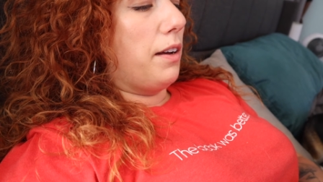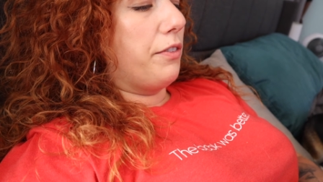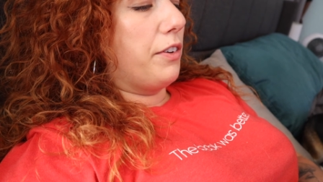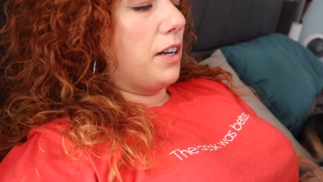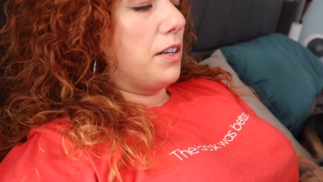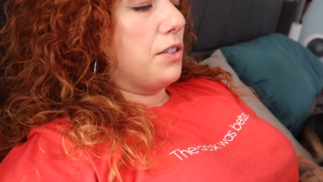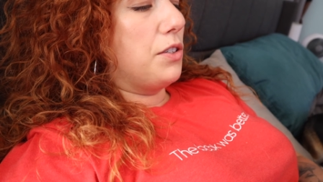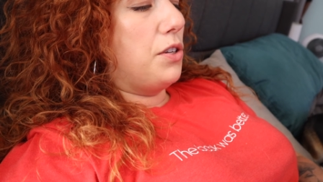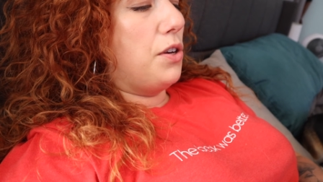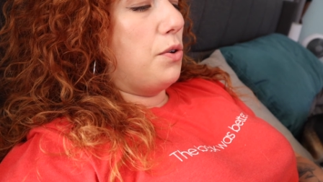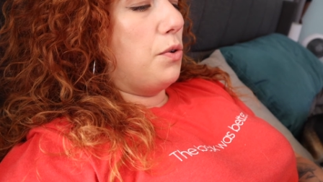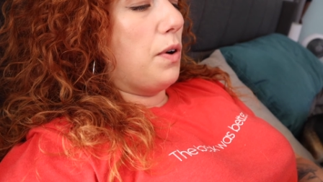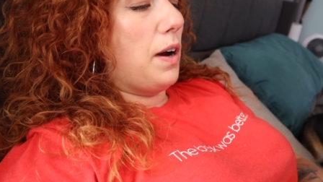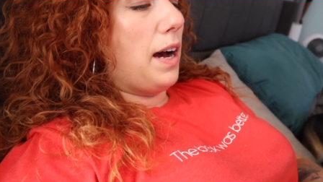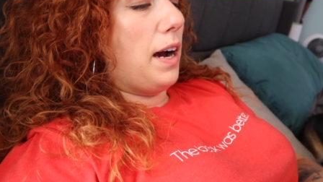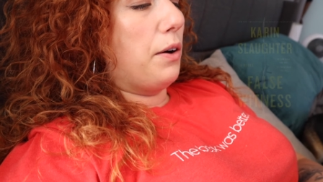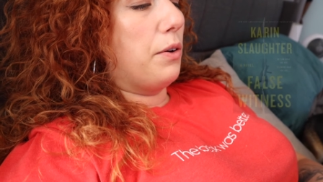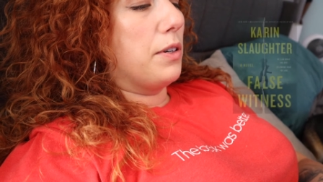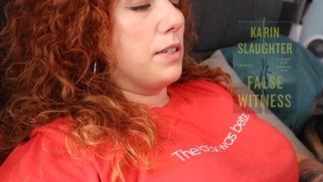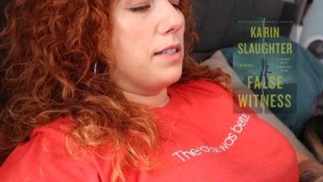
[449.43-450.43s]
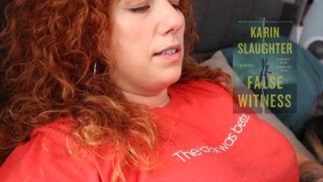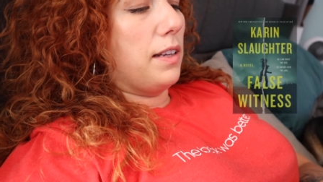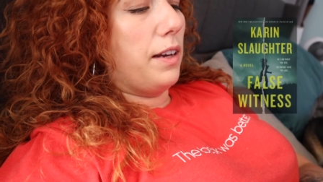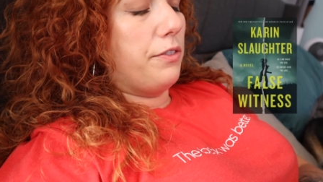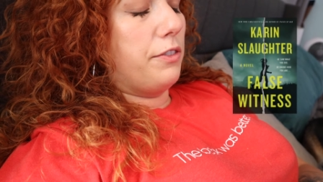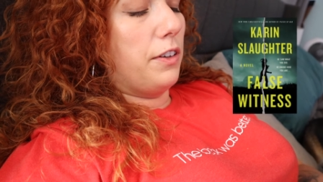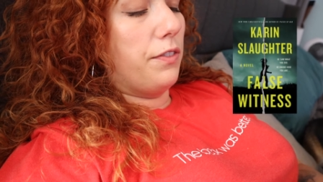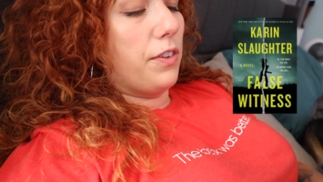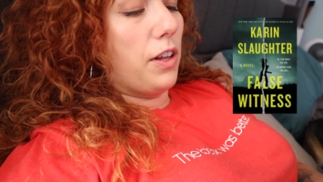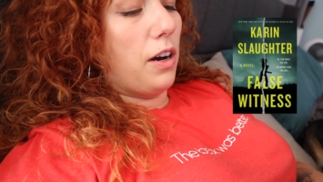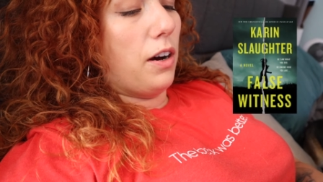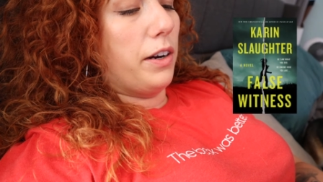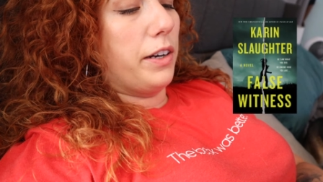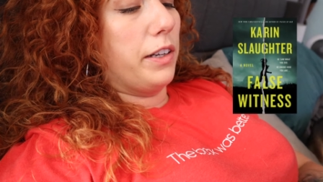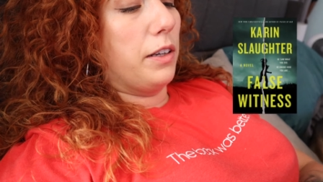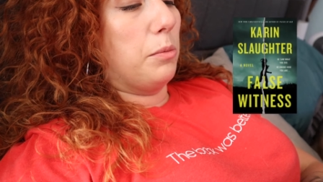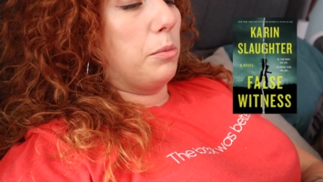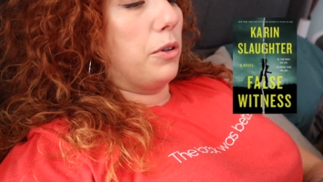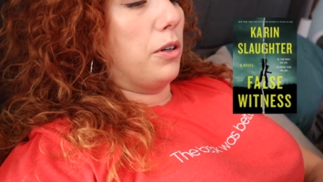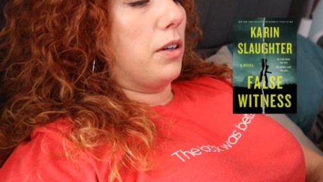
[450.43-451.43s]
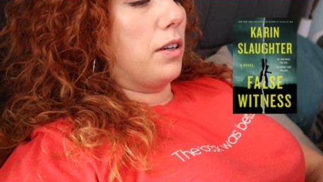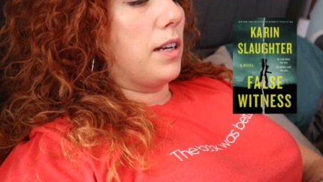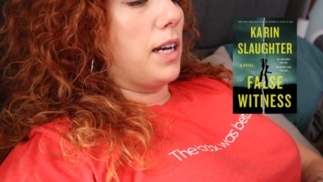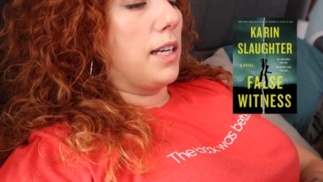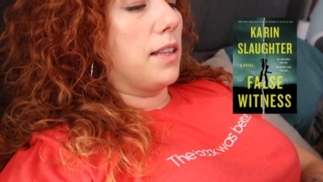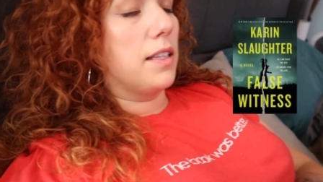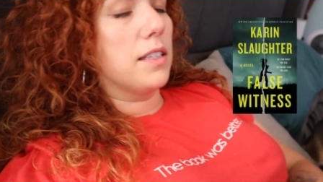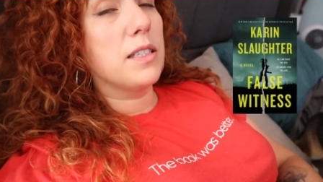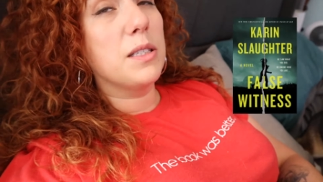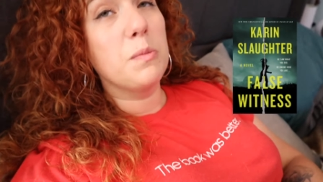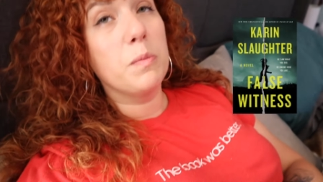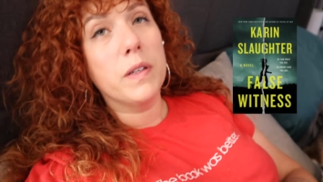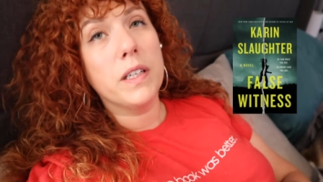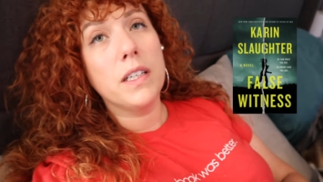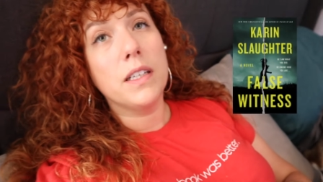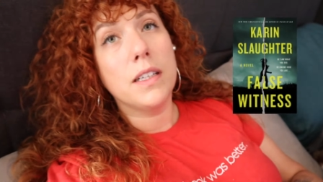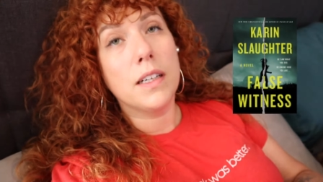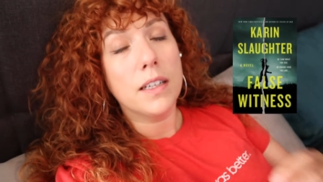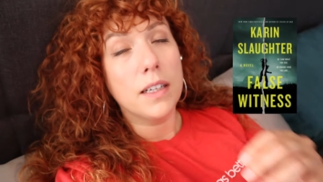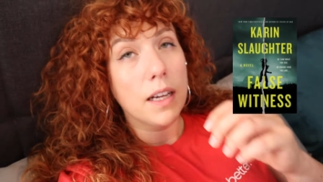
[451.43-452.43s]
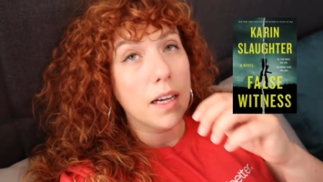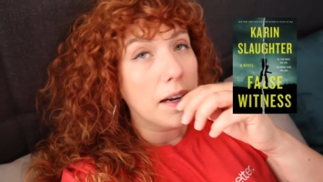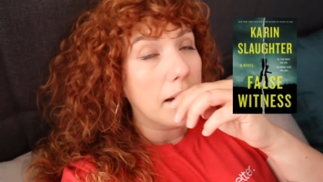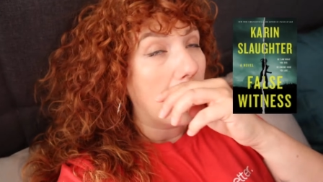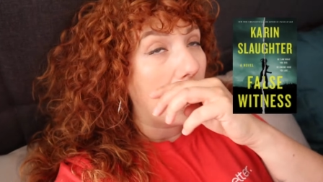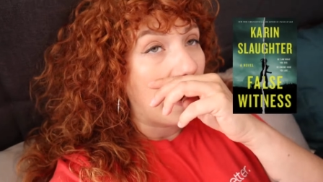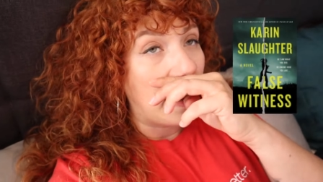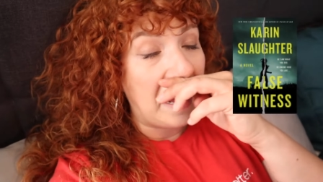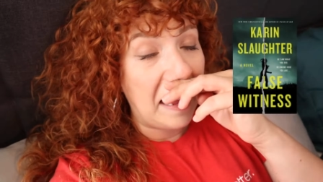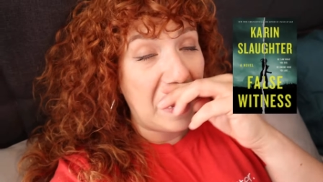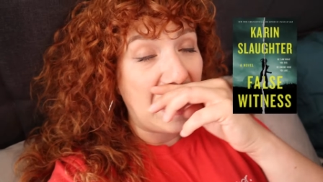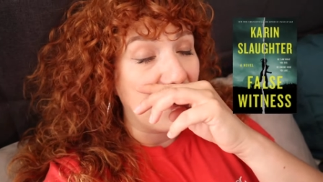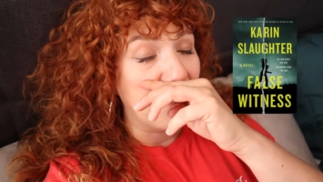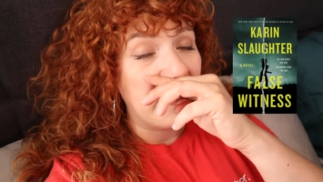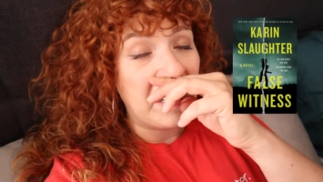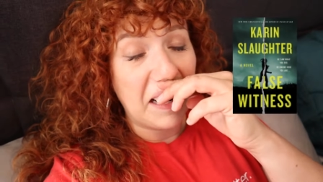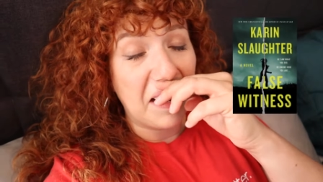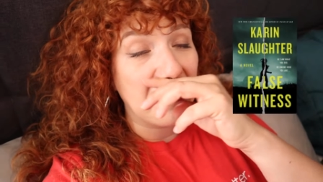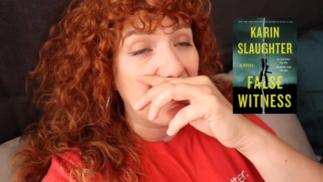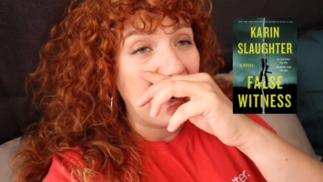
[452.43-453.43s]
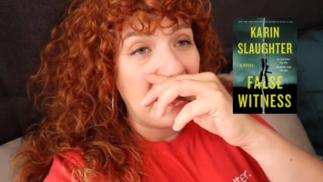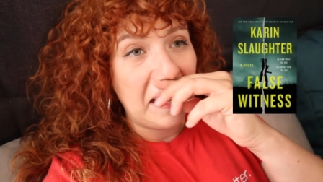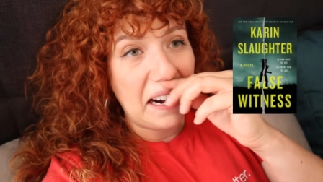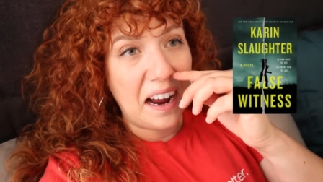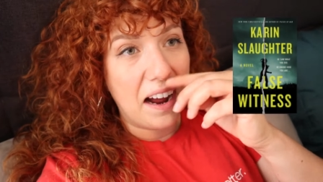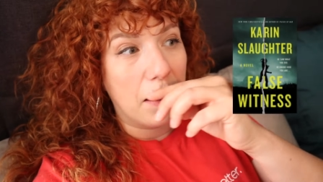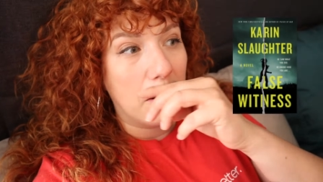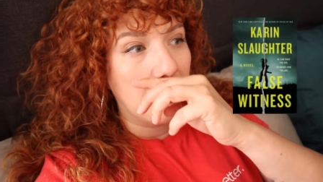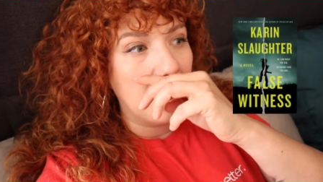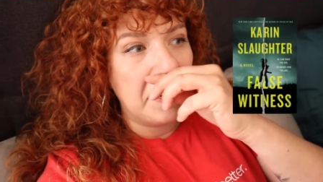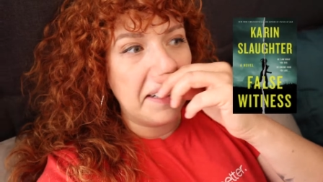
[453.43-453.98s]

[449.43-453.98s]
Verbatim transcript: I've got two hours left of the audiobook at the speed I have it on right now.